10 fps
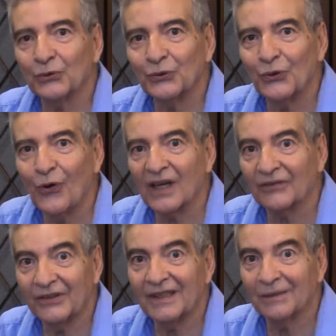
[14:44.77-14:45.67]
New York.
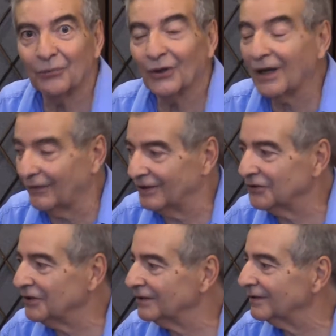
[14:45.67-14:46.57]
If you need a book cover,
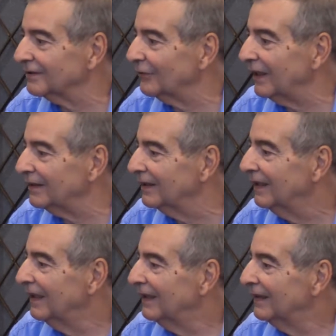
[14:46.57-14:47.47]
she's great
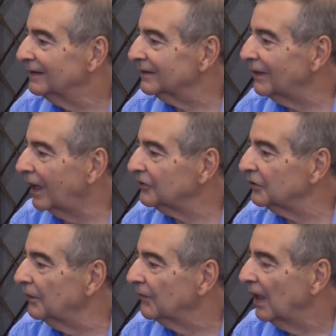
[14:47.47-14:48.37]
to talk
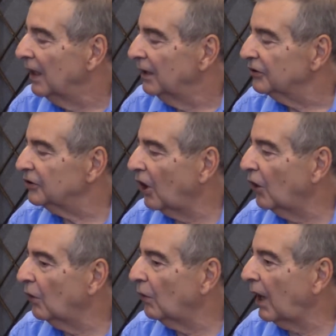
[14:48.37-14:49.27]
to.
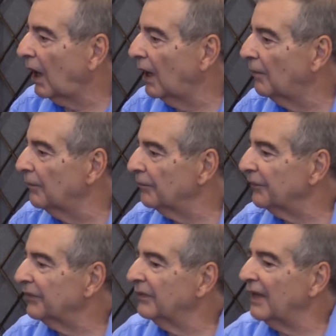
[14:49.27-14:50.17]
So
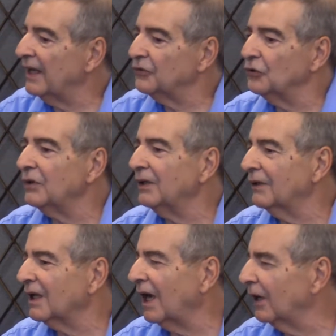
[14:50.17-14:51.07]
they do their
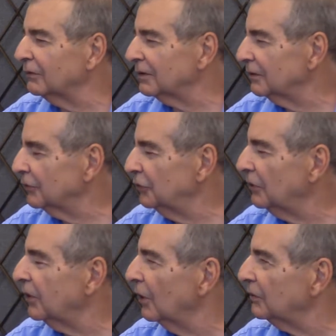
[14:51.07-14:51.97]
occult too
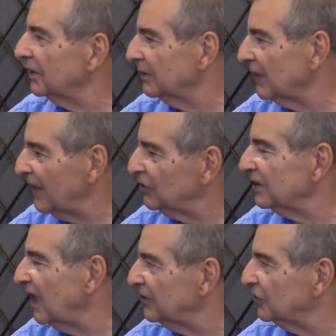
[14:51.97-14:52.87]
close, their
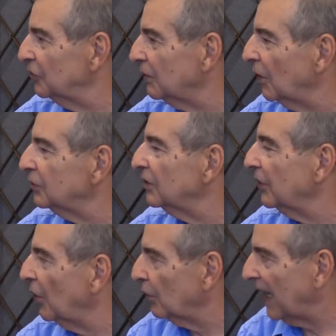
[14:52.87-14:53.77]
exercises too close to
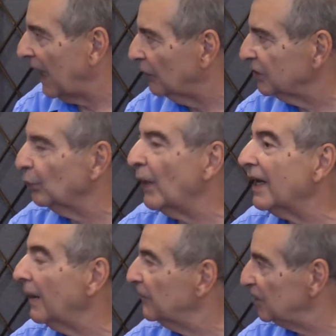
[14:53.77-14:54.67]
the old house, and
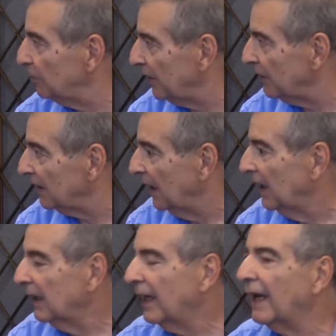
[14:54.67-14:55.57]
wake up the spirit.
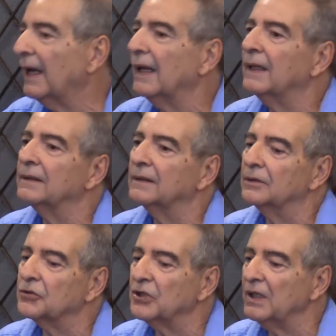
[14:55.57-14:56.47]

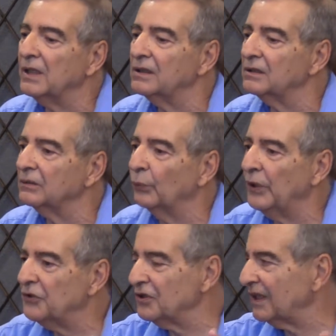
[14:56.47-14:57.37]
And she
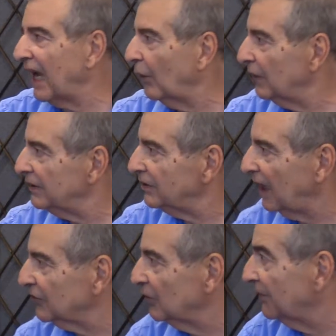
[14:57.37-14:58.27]
reaches out and
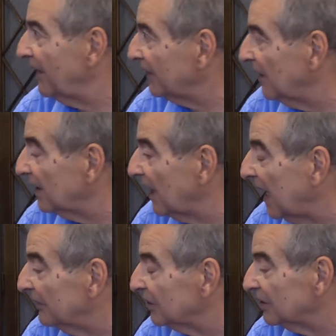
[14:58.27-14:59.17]
starts to affect their
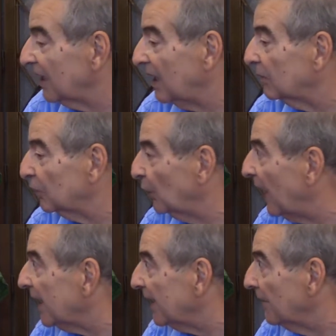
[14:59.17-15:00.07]
lives in a terrible
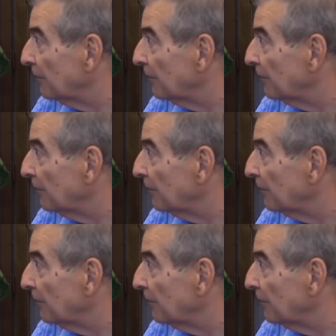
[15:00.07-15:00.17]
way.